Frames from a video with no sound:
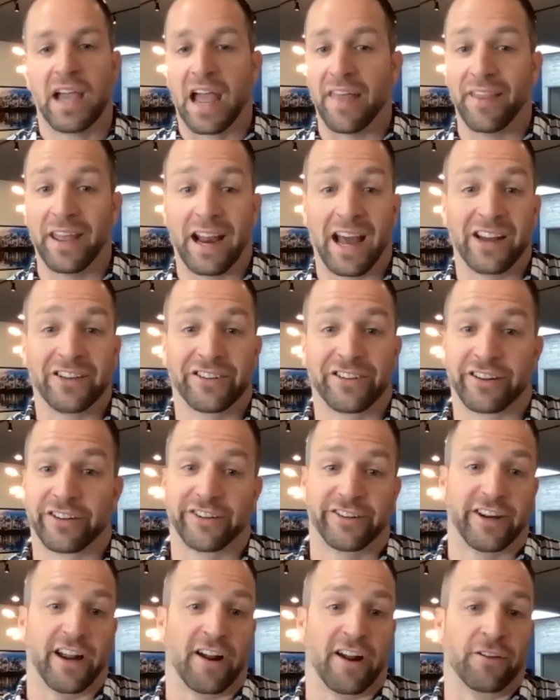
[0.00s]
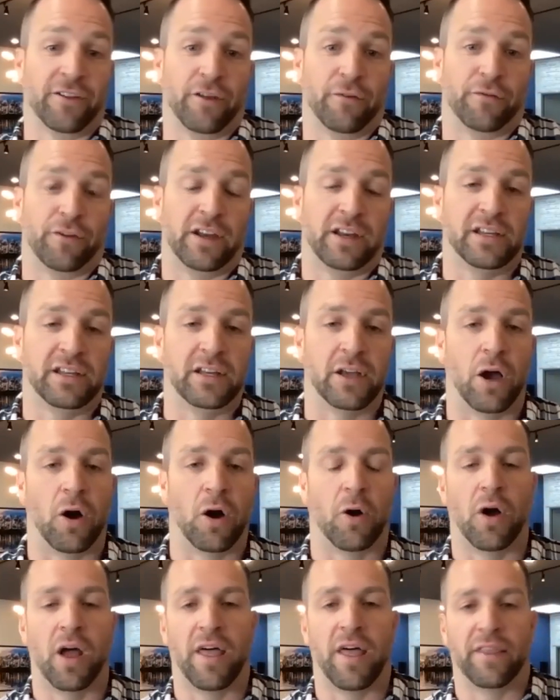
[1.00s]
And then I'd just share the
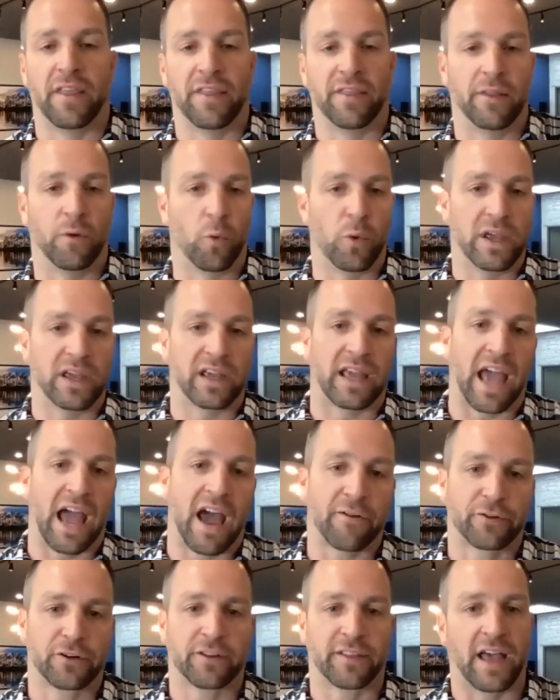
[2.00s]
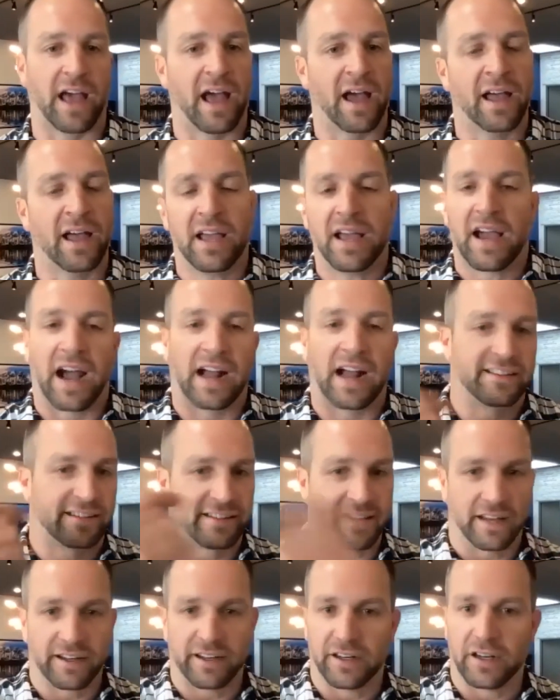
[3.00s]
video. And then the week after that, I'd
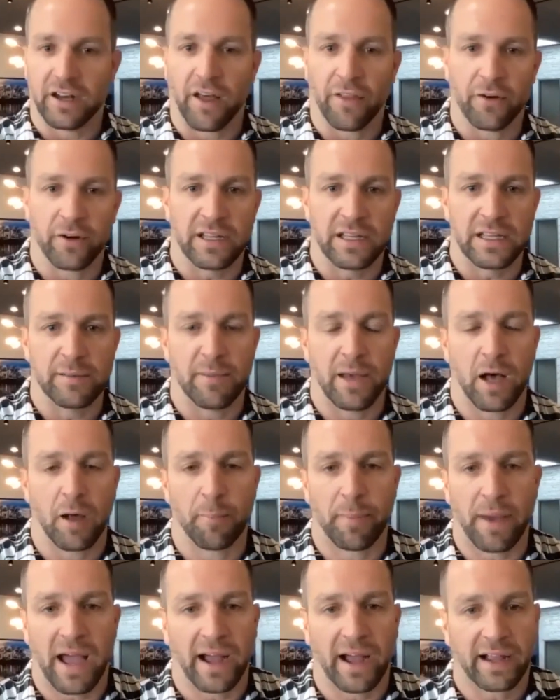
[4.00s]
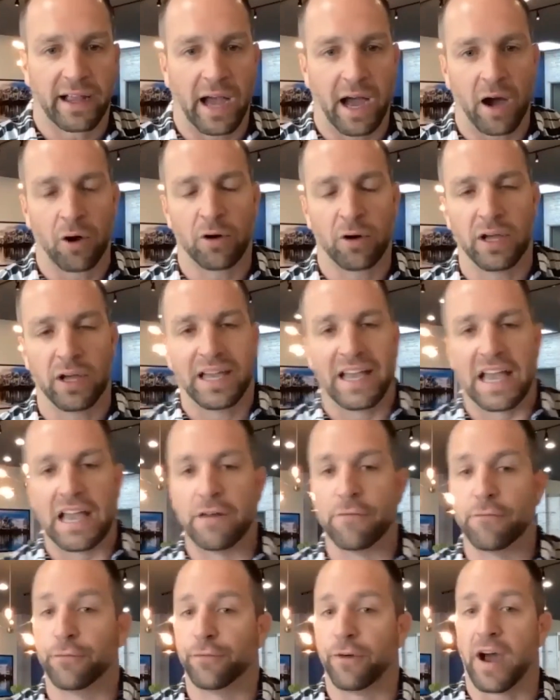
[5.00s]
send another email back out
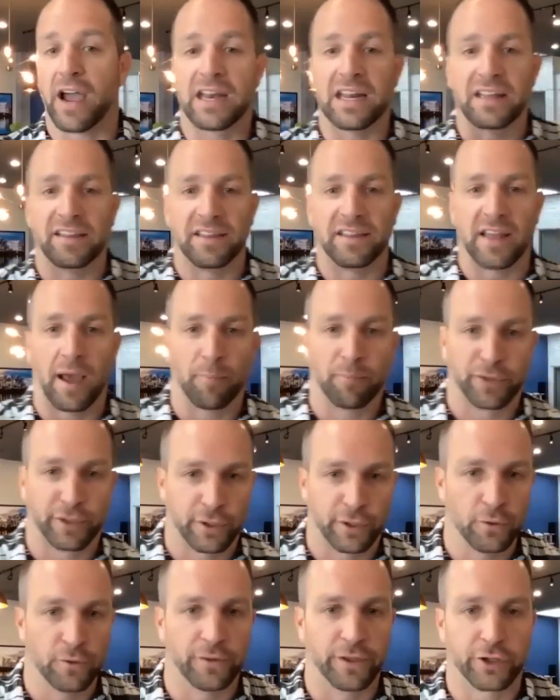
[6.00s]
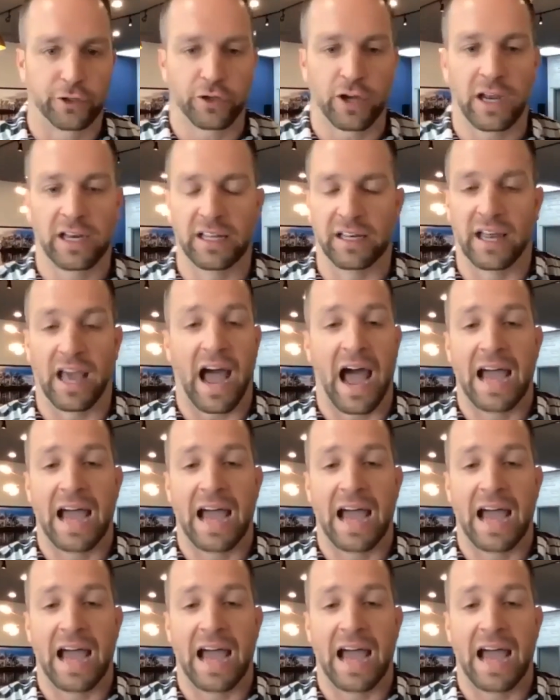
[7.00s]
inviting them to the training.